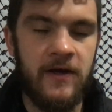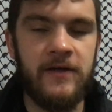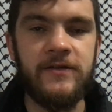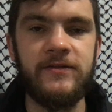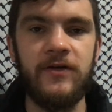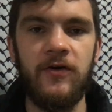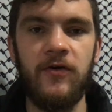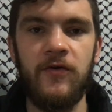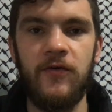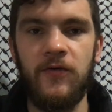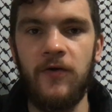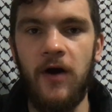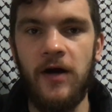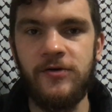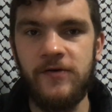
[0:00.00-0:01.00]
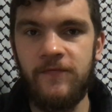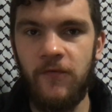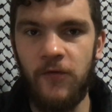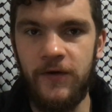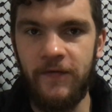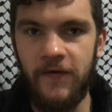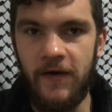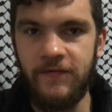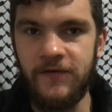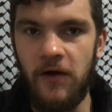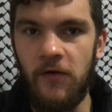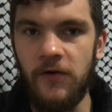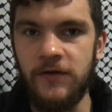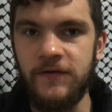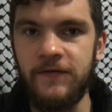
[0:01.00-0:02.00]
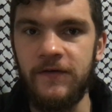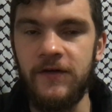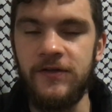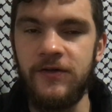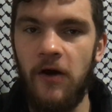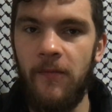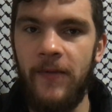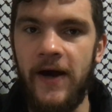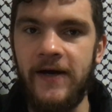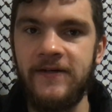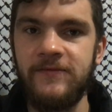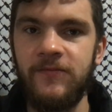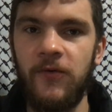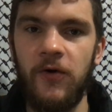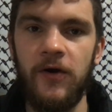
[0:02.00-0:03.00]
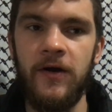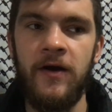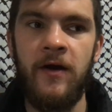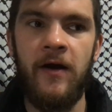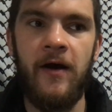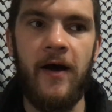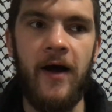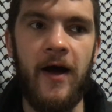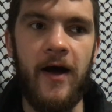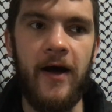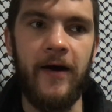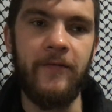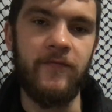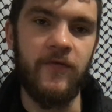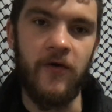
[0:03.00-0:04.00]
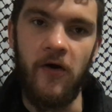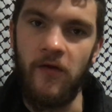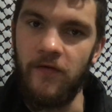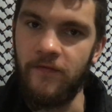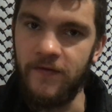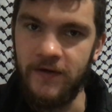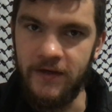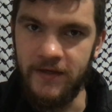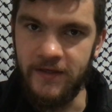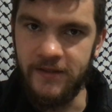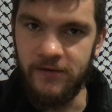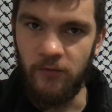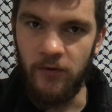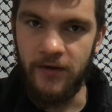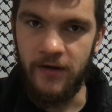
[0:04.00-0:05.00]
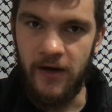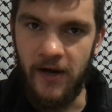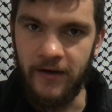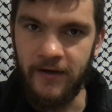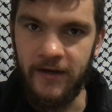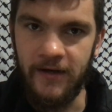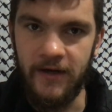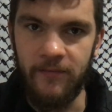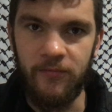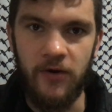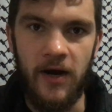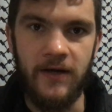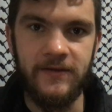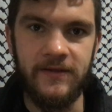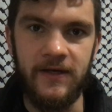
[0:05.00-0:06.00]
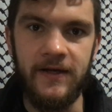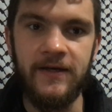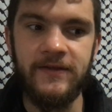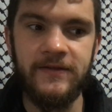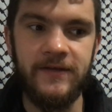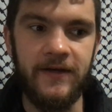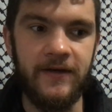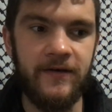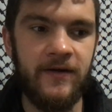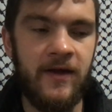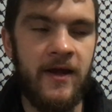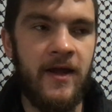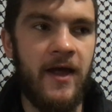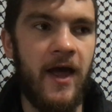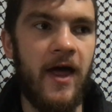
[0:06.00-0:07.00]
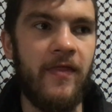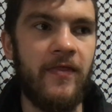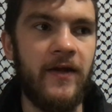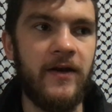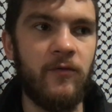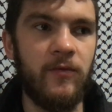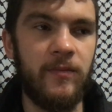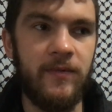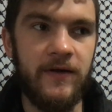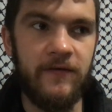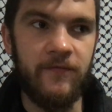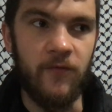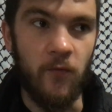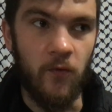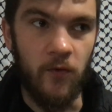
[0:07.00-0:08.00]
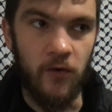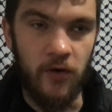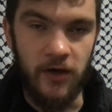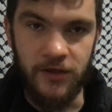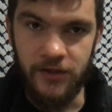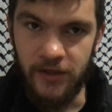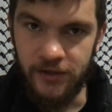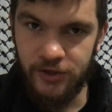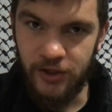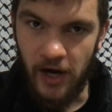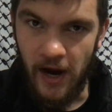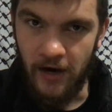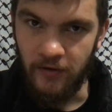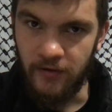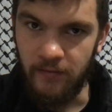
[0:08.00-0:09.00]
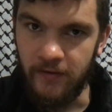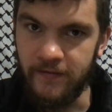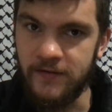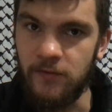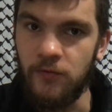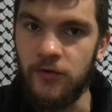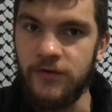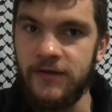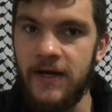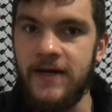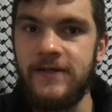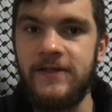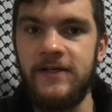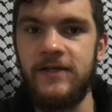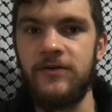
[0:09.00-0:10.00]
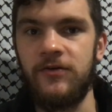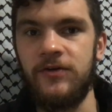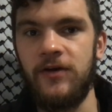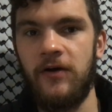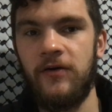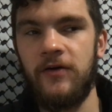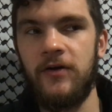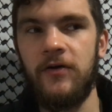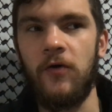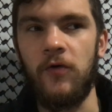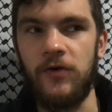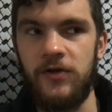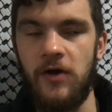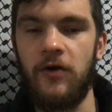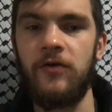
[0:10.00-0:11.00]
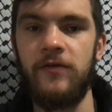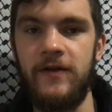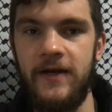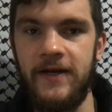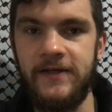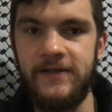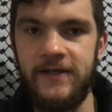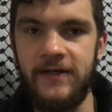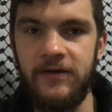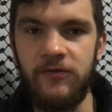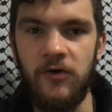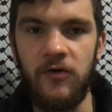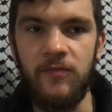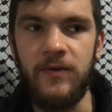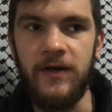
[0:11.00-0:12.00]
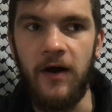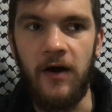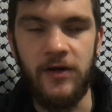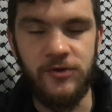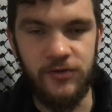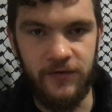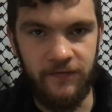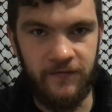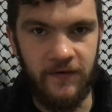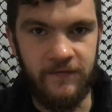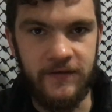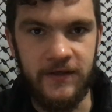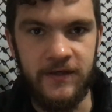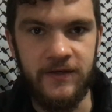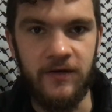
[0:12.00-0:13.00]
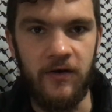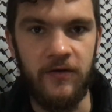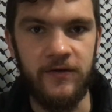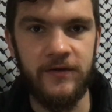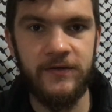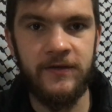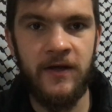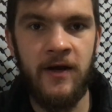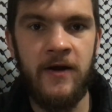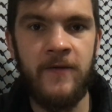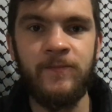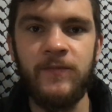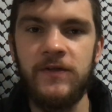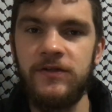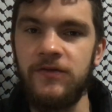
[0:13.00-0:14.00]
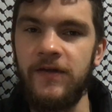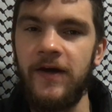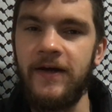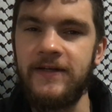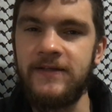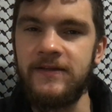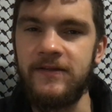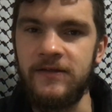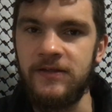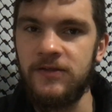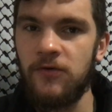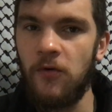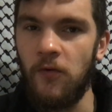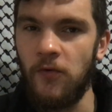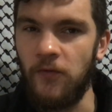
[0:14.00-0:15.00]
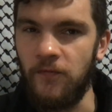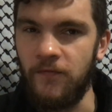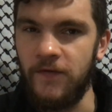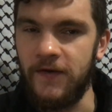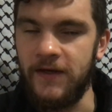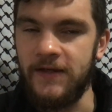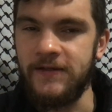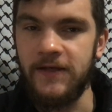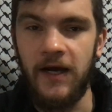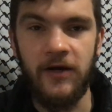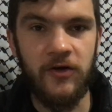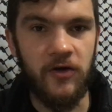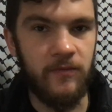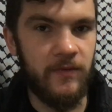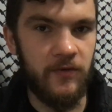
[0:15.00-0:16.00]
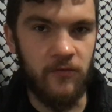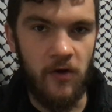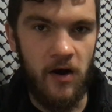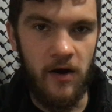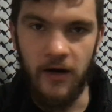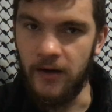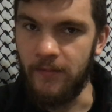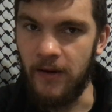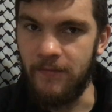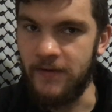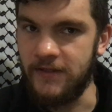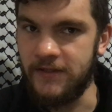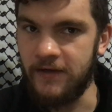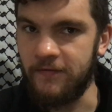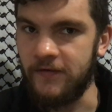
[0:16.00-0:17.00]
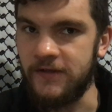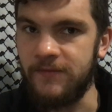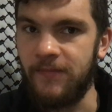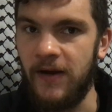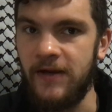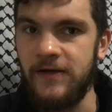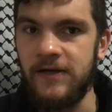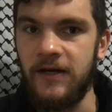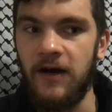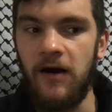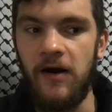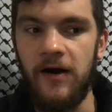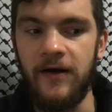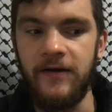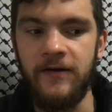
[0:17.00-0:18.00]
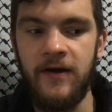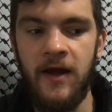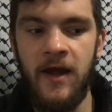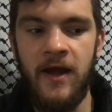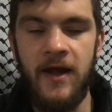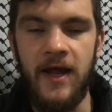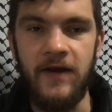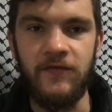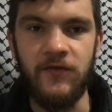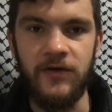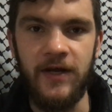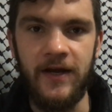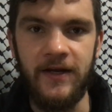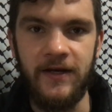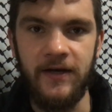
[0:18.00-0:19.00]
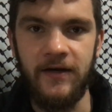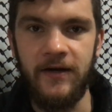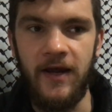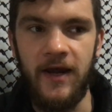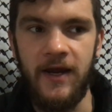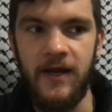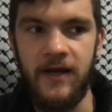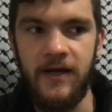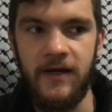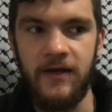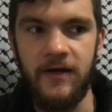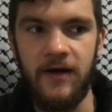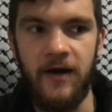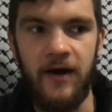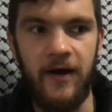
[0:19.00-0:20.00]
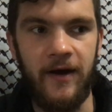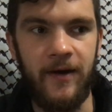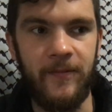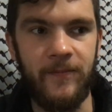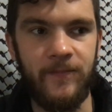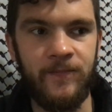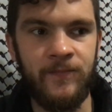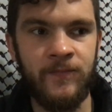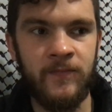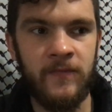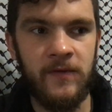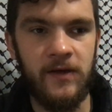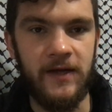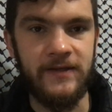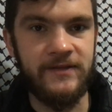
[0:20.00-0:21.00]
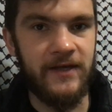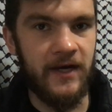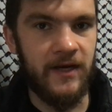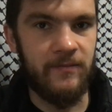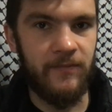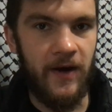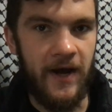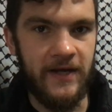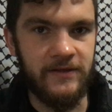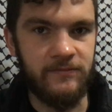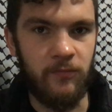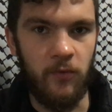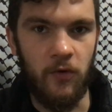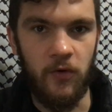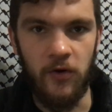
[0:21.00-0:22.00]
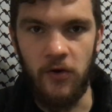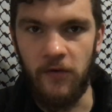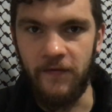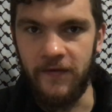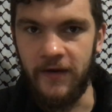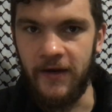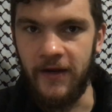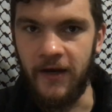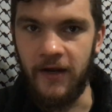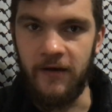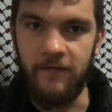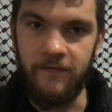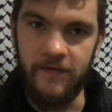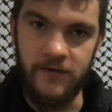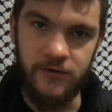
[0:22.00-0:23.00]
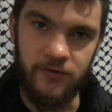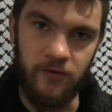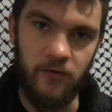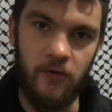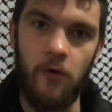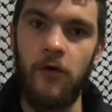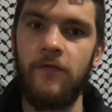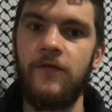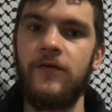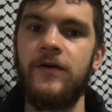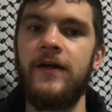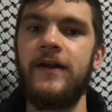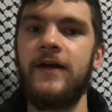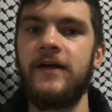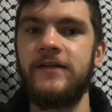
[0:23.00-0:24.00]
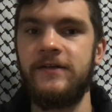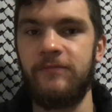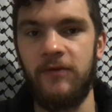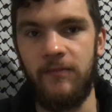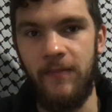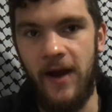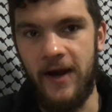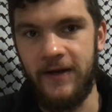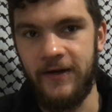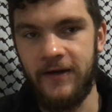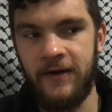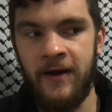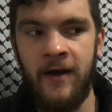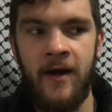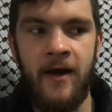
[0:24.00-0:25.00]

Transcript: So $145 for an adult passport, for all the fees and whatnot, getting it processed, and then it would be for a child, at least someone who's 18 or younger than 18, it would be $115. So that's the total fees. I could be wrong, it might be different depending on if you're getting a second passport, or if you're getting an official, or if you're getting a diplomatic.